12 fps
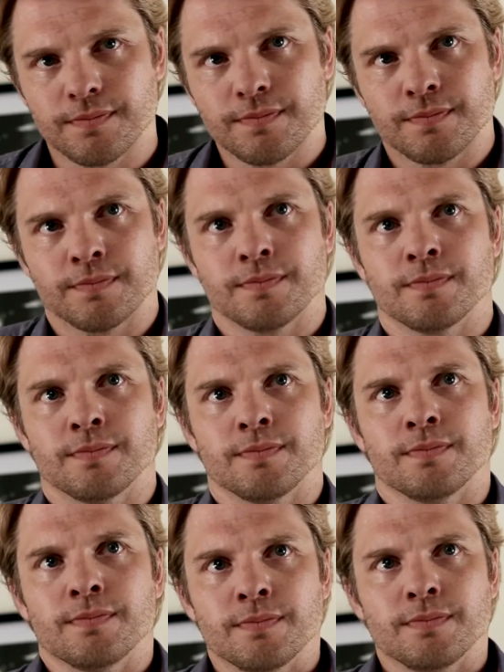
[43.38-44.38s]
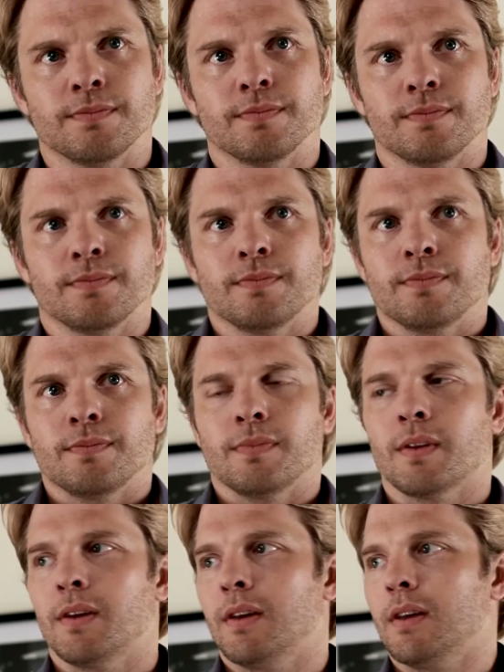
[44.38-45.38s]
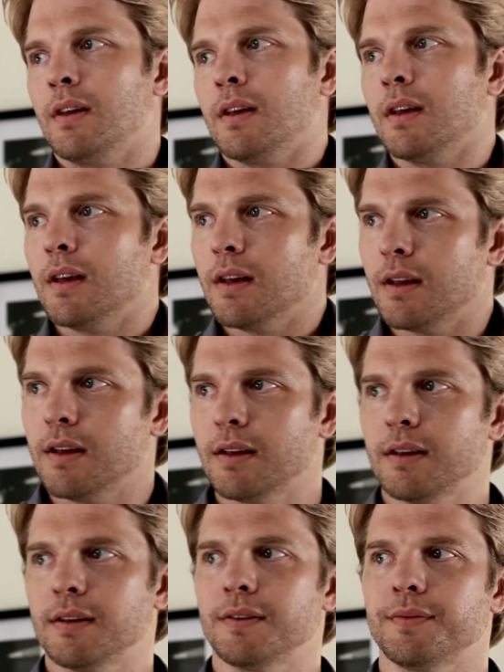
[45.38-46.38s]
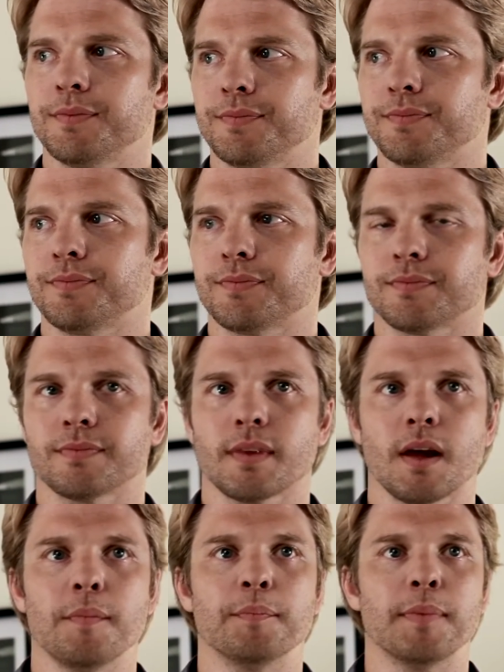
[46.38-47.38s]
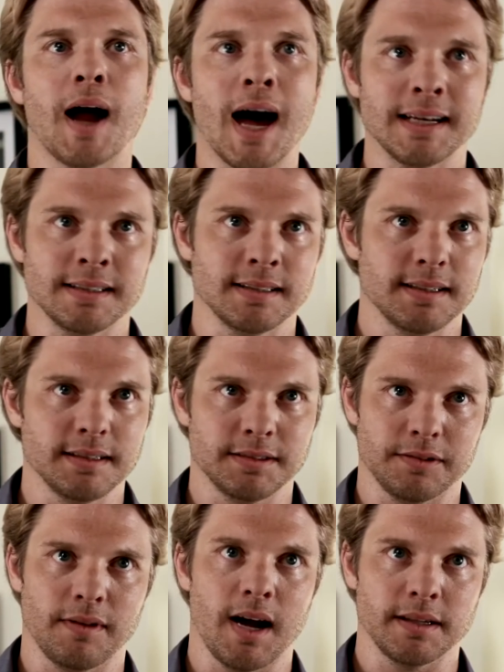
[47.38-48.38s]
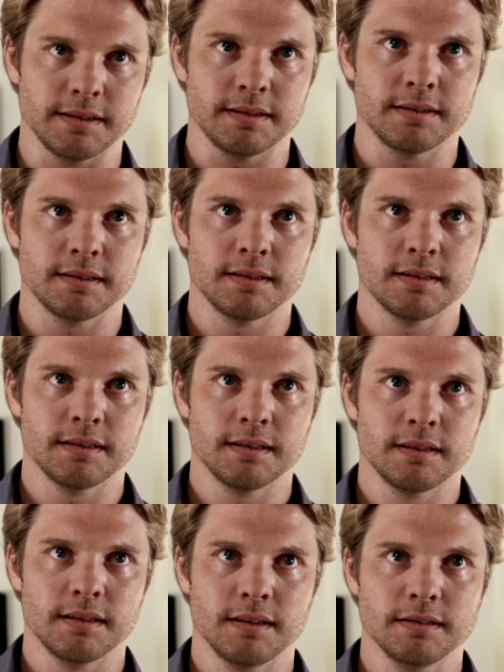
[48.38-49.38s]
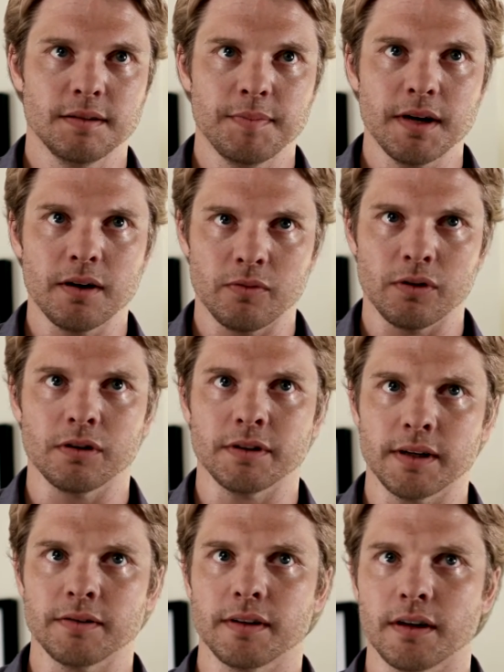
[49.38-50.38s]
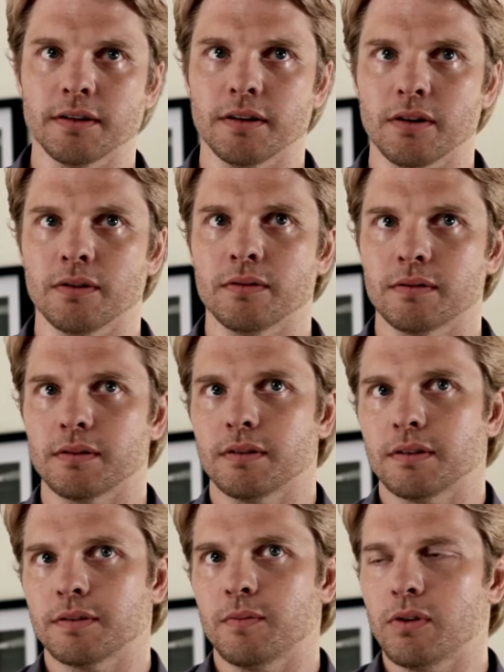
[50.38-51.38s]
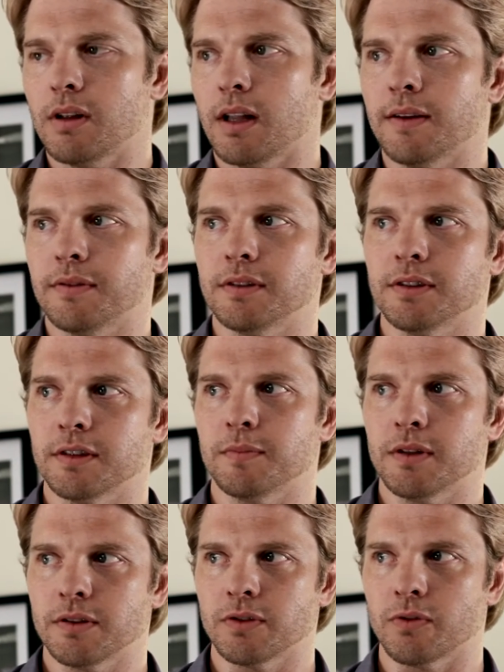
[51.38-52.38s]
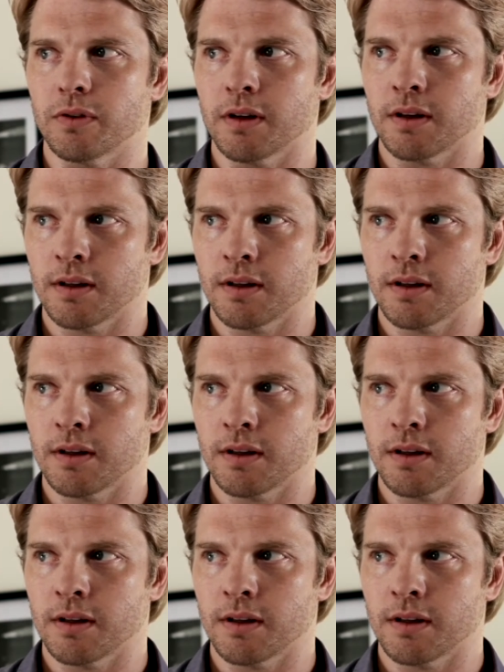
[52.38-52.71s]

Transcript: Well, we make Scotty try stuff all the time. Ron says we have to open his horizons. Broaden his horizons. It's a bigger world out there, you know. It's more to life than just Minnesota.